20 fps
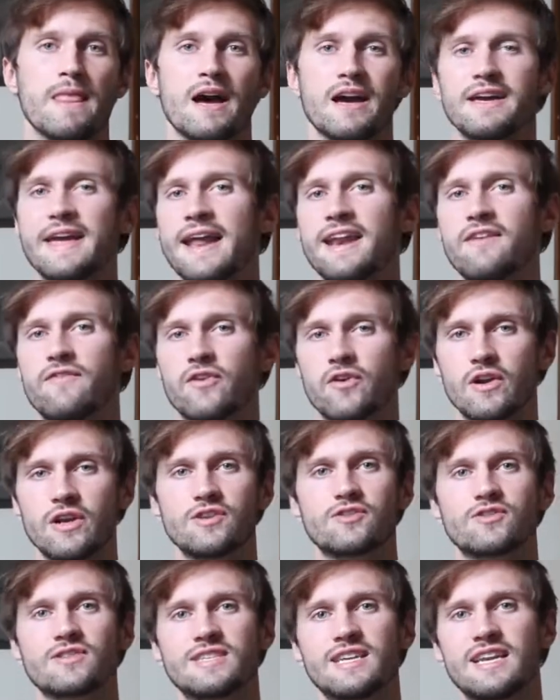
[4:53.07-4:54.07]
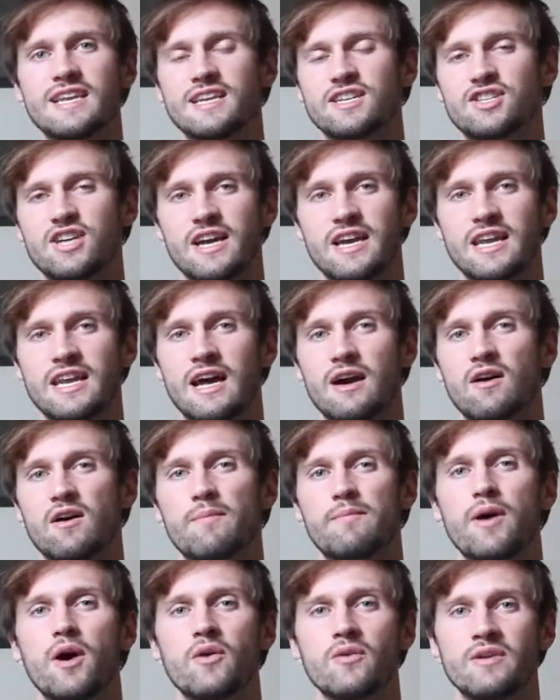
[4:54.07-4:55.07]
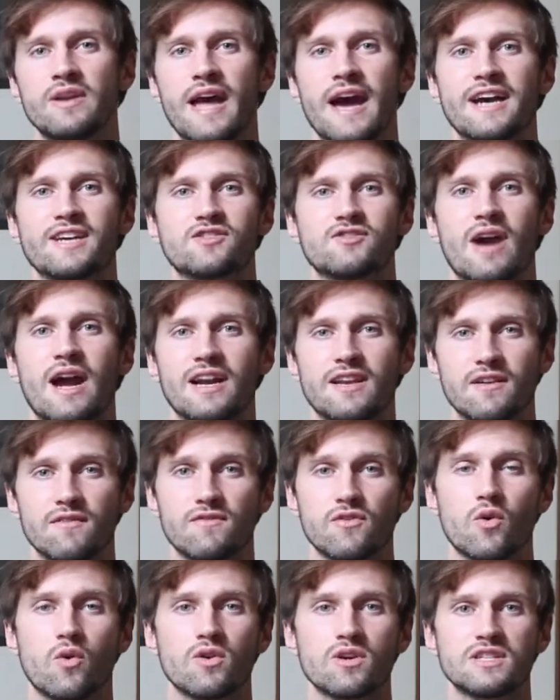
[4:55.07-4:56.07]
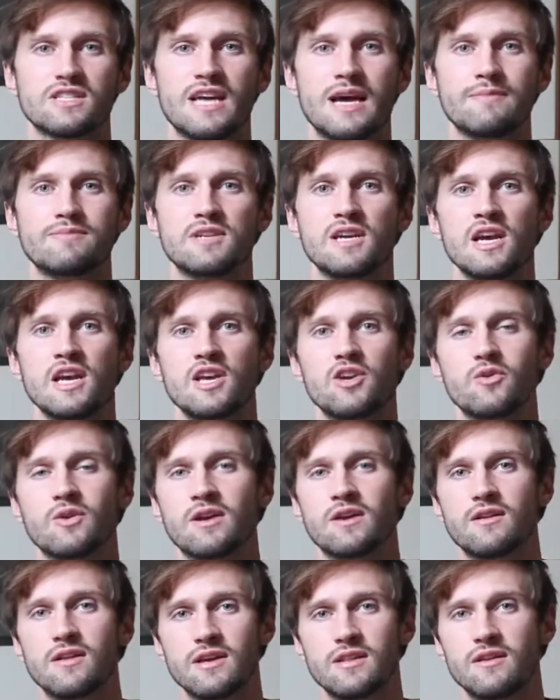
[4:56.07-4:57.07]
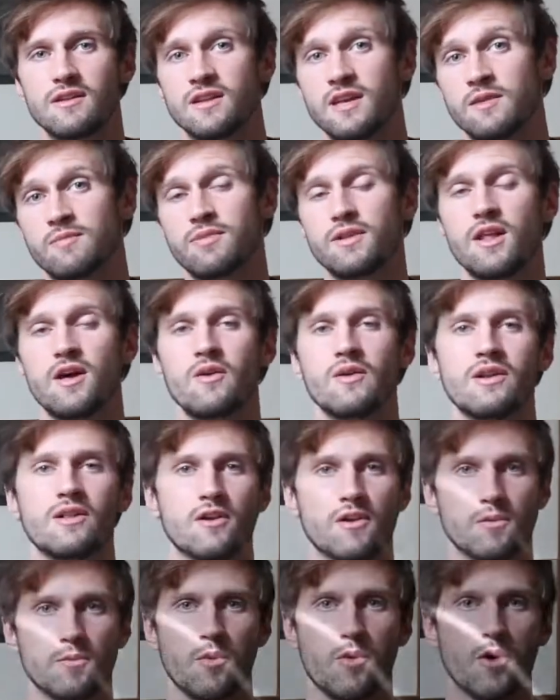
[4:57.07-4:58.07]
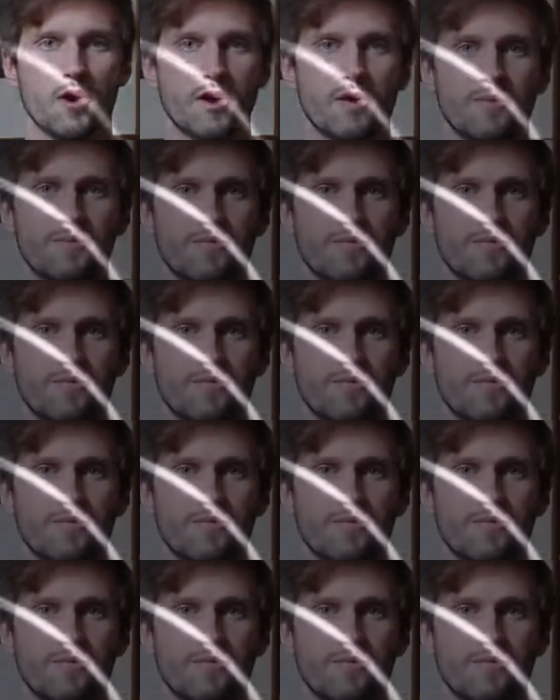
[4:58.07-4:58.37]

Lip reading: Again, if you're interested in checking out a potent extract of cordyceps, you can click the link below and learn more.